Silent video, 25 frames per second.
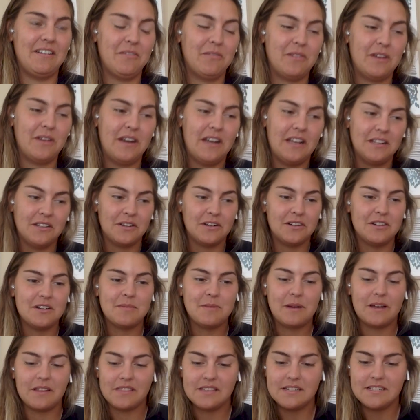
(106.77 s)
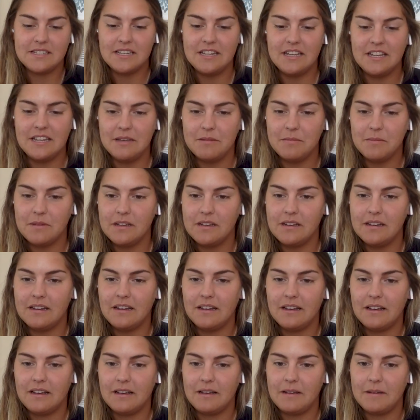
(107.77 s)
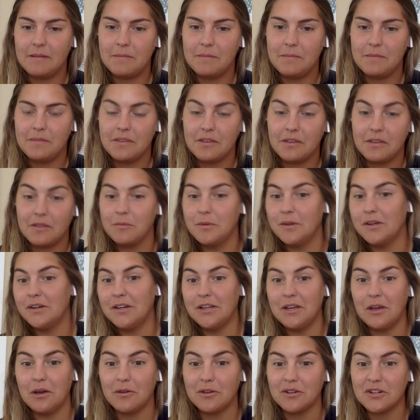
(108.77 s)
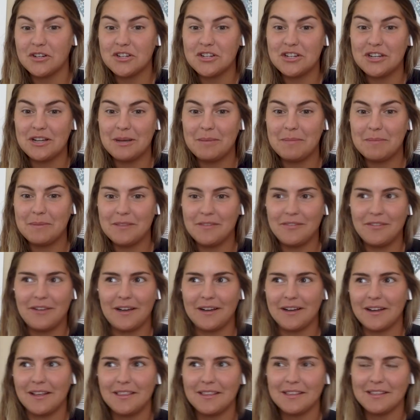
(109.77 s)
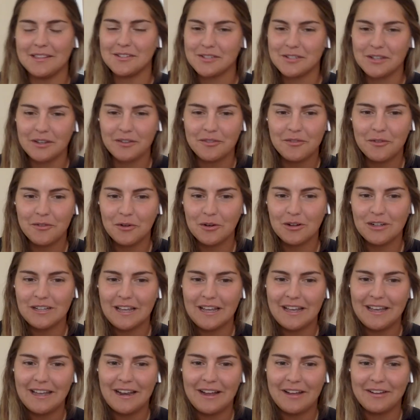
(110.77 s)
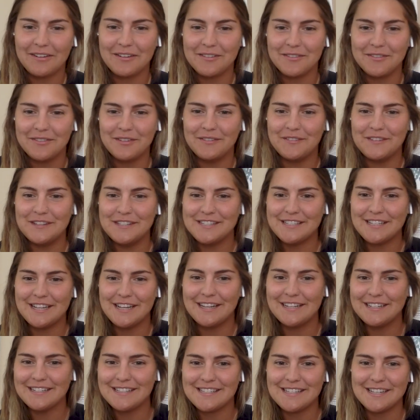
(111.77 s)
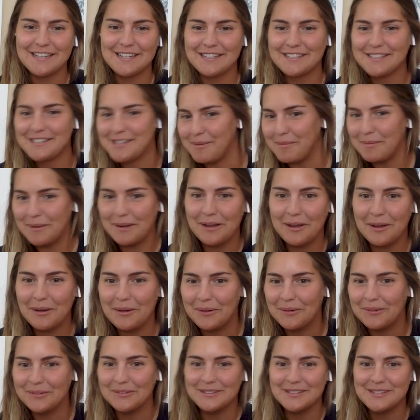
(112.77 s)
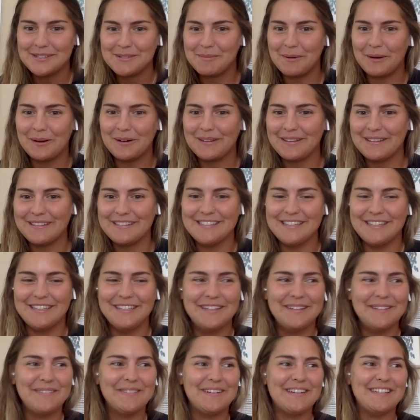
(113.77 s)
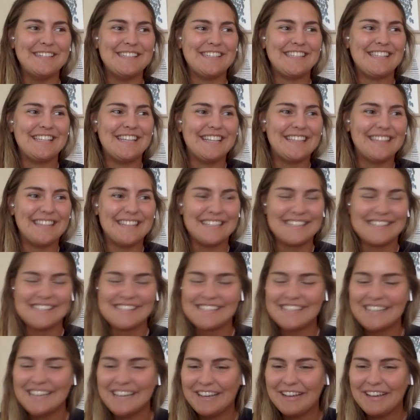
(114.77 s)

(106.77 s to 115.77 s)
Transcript: I, when I learned about the team and um, the community ownership, in fact, I think there's like 48 out of the 50 states, like somebody owns part of the team. And I just think that